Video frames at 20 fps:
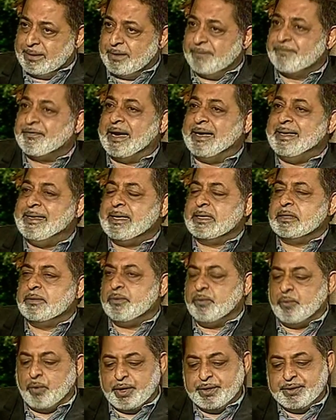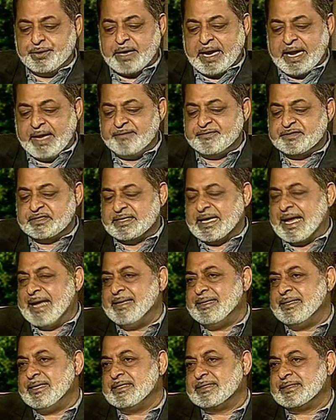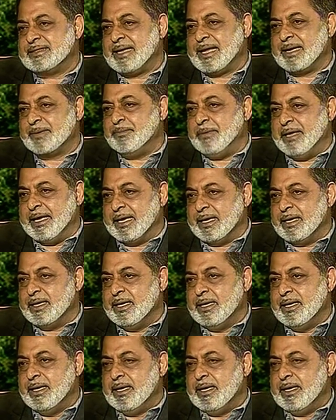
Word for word: The funding, what drives scientists like me,